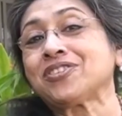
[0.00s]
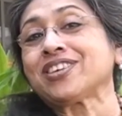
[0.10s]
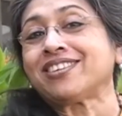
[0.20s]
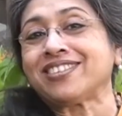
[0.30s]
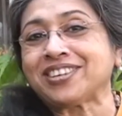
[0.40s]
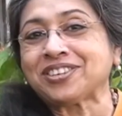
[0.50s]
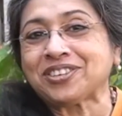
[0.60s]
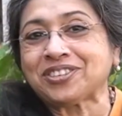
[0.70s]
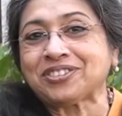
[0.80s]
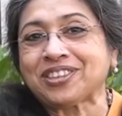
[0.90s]
New Year
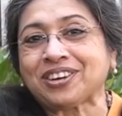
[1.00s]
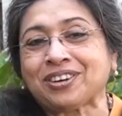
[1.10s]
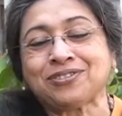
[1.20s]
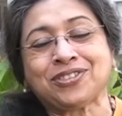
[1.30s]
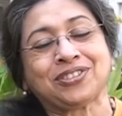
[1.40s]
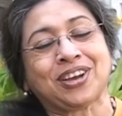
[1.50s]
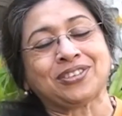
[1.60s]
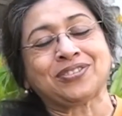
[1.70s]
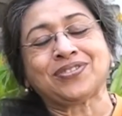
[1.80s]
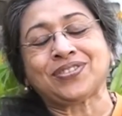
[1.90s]
of
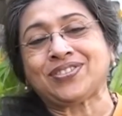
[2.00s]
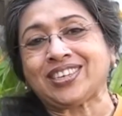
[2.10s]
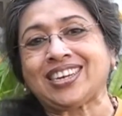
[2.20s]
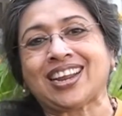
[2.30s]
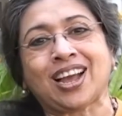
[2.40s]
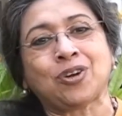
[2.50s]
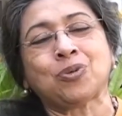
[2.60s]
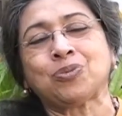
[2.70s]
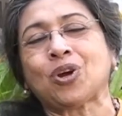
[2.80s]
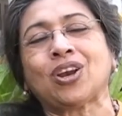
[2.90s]
2015, and I
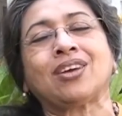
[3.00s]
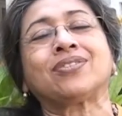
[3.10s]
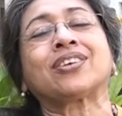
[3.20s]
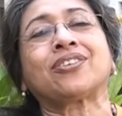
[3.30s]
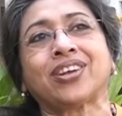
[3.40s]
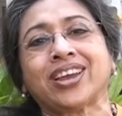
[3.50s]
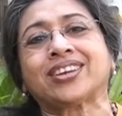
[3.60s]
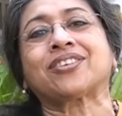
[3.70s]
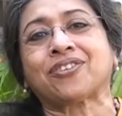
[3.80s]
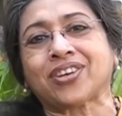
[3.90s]
hope you all have a
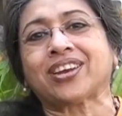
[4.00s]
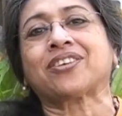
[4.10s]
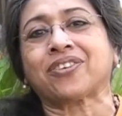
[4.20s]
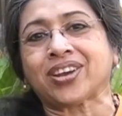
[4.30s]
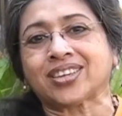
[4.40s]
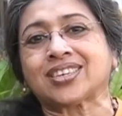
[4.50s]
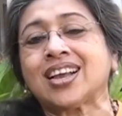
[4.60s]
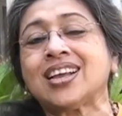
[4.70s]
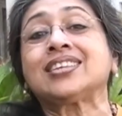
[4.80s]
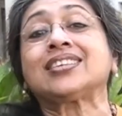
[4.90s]
great, great, great
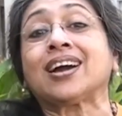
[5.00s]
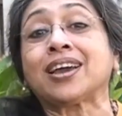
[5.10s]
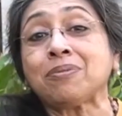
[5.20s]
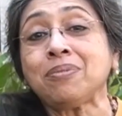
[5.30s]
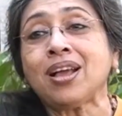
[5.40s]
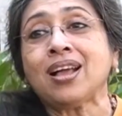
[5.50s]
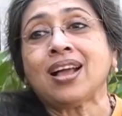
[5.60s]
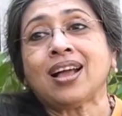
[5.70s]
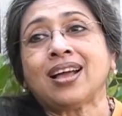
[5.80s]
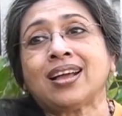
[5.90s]
time.
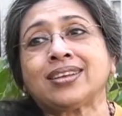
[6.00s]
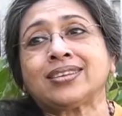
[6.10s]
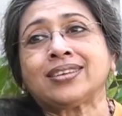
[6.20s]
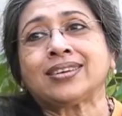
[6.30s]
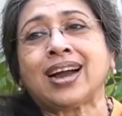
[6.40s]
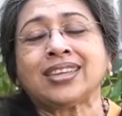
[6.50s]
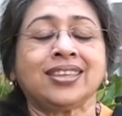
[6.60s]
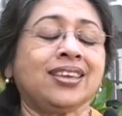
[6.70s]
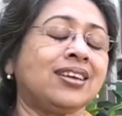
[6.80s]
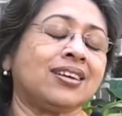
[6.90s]
And I
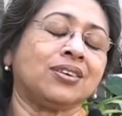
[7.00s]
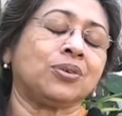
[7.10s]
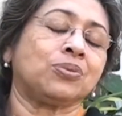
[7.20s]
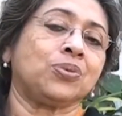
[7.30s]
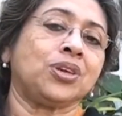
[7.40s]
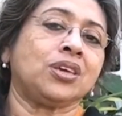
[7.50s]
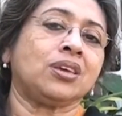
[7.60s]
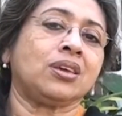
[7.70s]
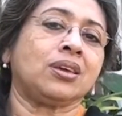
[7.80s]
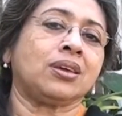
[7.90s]
think
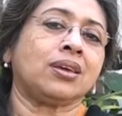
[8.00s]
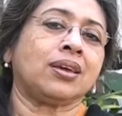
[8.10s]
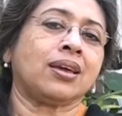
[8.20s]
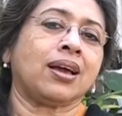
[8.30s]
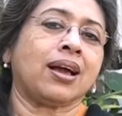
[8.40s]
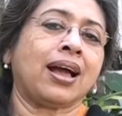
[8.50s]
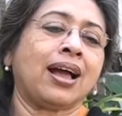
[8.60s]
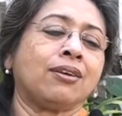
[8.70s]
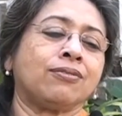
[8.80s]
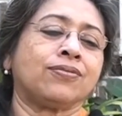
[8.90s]
we
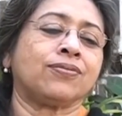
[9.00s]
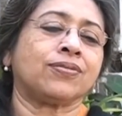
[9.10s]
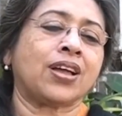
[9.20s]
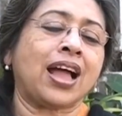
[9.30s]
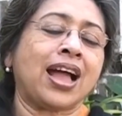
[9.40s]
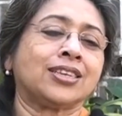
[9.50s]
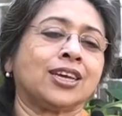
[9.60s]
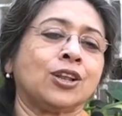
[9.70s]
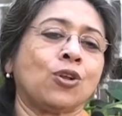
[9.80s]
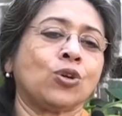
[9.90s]
have had
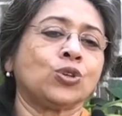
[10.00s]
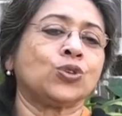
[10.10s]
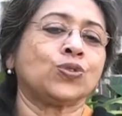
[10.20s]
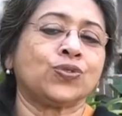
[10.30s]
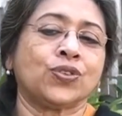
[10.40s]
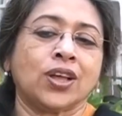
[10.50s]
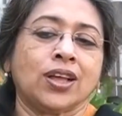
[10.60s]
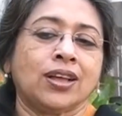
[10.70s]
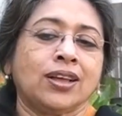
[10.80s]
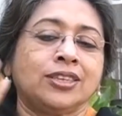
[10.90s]
a lot of
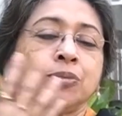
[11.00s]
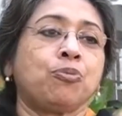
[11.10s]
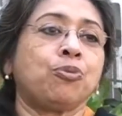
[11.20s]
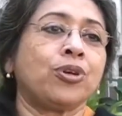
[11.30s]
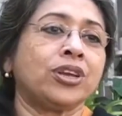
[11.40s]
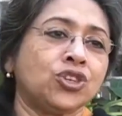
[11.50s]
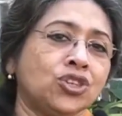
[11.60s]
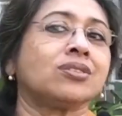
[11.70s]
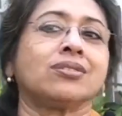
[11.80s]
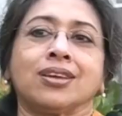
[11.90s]

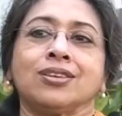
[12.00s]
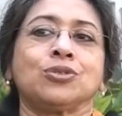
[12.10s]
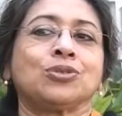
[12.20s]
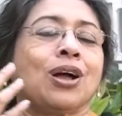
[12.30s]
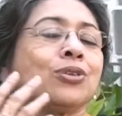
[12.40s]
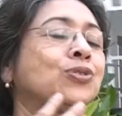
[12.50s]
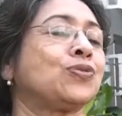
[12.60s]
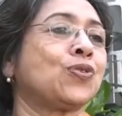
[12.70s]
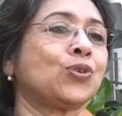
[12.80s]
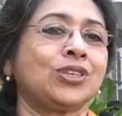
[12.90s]
depression in
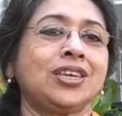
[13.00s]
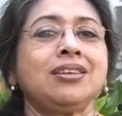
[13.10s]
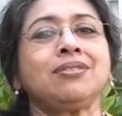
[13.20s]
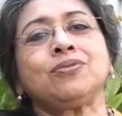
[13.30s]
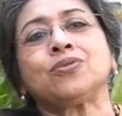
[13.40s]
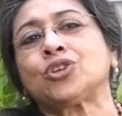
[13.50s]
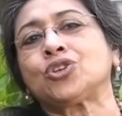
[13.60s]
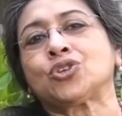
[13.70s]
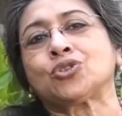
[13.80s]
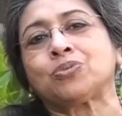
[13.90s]
2014, which
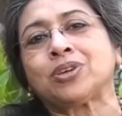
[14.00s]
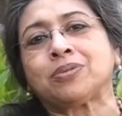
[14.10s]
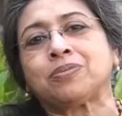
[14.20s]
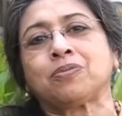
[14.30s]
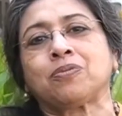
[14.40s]
should be